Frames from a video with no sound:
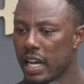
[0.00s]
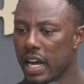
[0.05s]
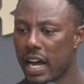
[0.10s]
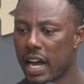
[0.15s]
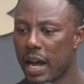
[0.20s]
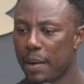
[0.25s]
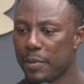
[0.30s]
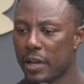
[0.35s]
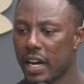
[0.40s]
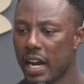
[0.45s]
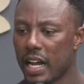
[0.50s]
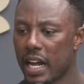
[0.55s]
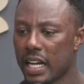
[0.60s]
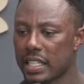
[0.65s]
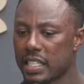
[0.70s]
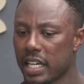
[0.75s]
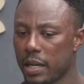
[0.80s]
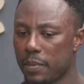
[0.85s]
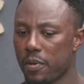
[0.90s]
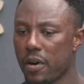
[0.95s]
Yeah, I mean, I
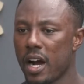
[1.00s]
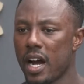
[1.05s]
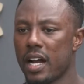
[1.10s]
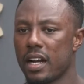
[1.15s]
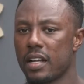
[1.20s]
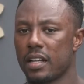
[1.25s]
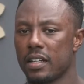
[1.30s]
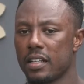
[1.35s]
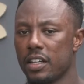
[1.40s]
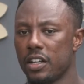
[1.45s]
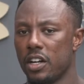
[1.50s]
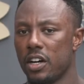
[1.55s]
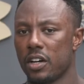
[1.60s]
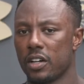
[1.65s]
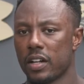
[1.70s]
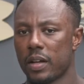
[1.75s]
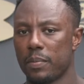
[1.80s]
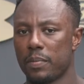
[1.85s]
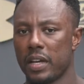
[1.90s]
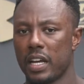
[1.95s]
take pride in,
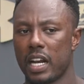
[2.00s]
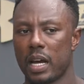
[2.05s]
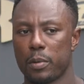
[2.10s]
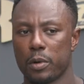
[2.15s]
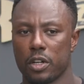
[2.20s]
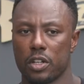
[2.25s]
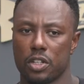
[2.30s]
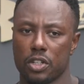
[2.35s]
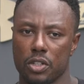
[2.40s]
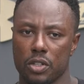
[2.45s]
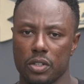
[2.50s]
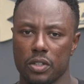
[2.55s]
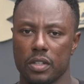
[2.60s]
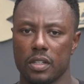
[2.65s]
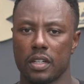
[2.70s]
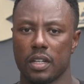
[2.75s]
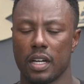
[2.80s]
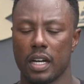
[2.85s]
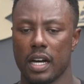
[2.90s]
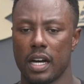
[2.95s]
being able to do,
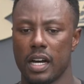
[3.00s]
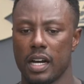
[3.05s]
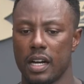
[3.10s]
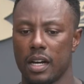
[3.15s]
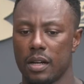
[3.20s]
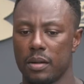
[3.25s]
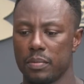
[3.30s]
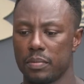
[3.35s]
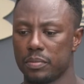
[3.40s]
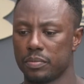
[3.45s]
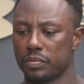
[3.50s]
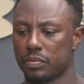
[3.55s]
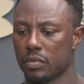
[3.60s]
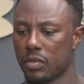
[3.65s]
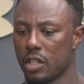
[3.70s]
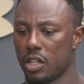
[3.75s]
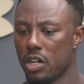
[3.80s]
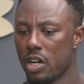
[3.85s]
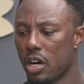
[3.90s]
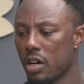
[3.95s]
all
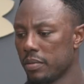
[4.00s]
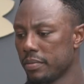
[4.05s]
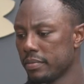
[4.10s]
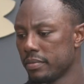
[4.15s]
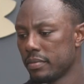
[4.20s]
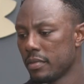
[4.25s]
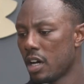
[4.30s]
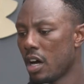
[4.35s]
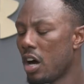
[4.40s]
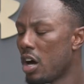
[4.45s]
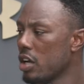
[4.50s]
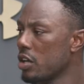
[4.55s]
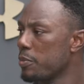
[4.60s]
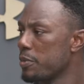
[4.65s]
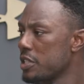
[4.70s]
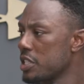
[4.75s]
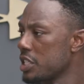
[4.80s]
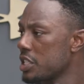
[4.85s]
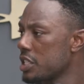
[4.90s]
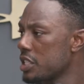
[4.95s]
the
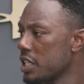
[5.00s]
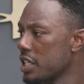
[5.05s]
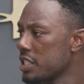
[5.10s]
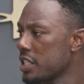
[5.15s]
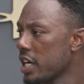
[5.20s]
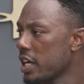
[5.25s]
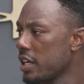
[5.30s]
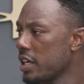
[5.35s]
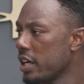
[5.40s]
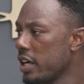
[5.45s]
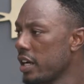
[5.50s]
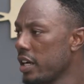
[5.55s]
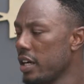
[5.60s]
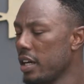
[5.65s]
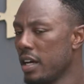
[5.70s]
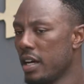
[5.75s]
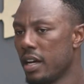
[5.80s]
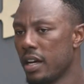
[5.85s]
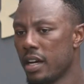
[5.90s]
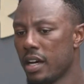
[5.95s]
positions in the secondary.
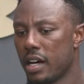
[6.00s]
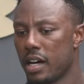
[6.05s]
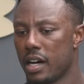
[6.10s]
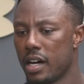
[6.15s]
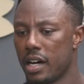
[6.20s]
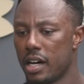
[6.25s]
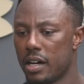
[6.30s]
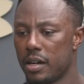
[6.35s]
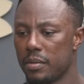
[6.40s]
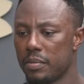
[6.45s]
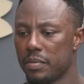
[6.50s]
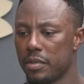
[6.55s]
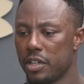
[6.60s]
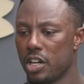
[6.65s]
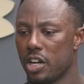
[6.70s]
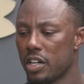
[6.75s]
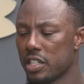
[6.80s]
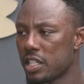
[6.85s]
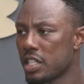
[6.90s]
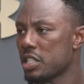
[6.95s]

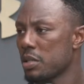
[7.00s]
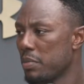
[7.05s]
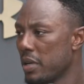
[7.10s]
It's a